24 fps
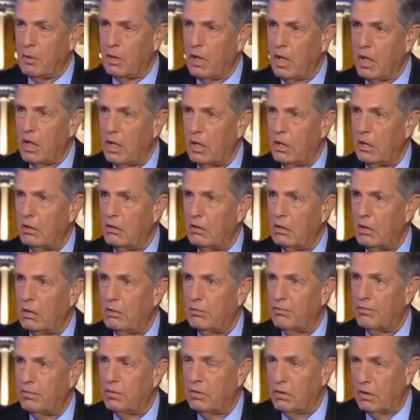emanated,
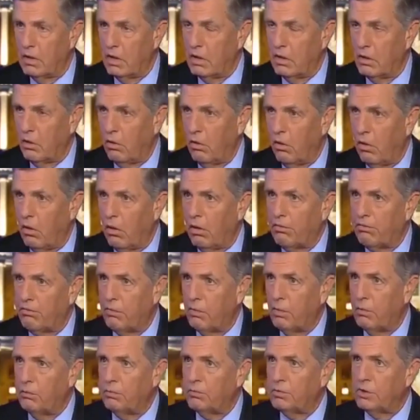if it did at all,
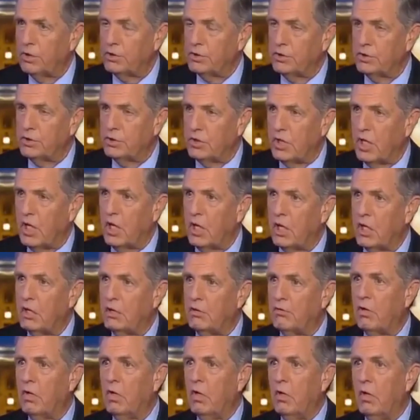from Justice
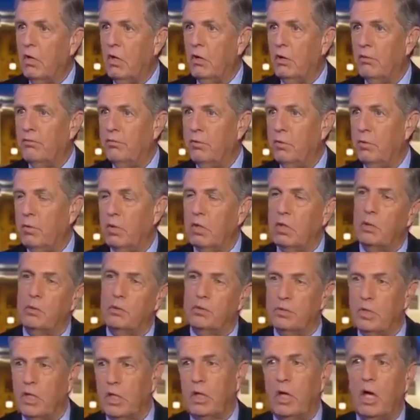Kennedy's view that
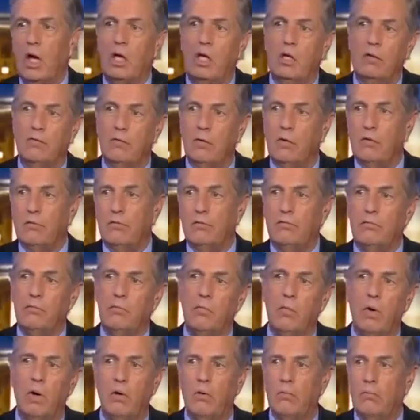there was a kind of
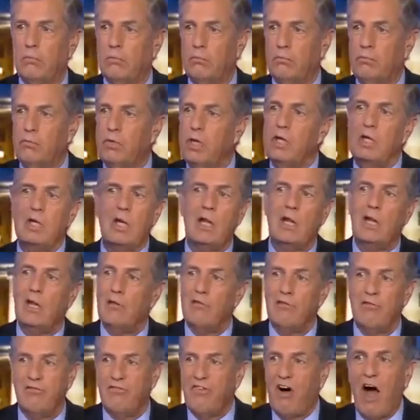a
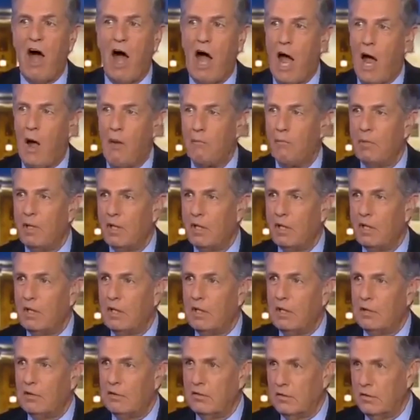dignity vibe that
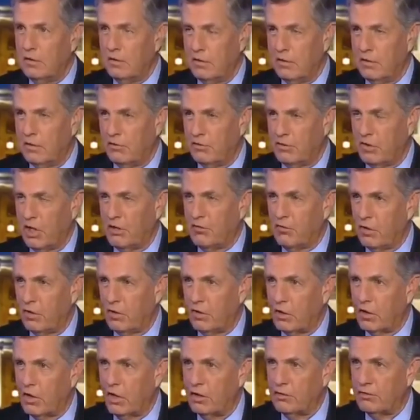he discovered
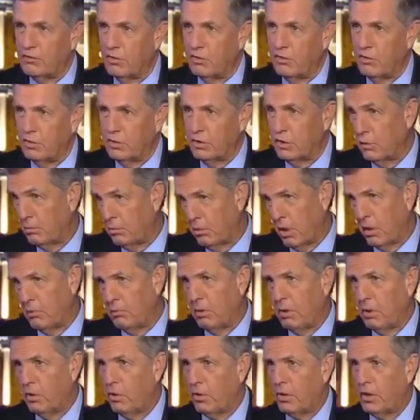in the Constitution. It probably
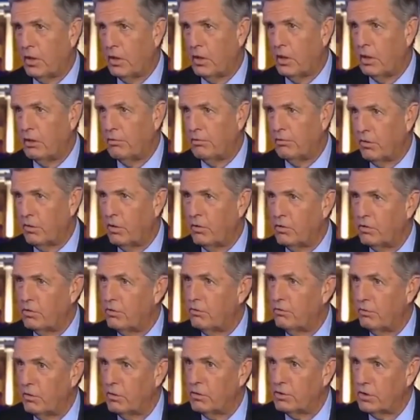had been lurking there for
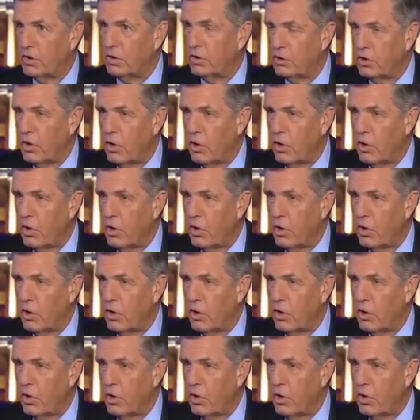hundreds of years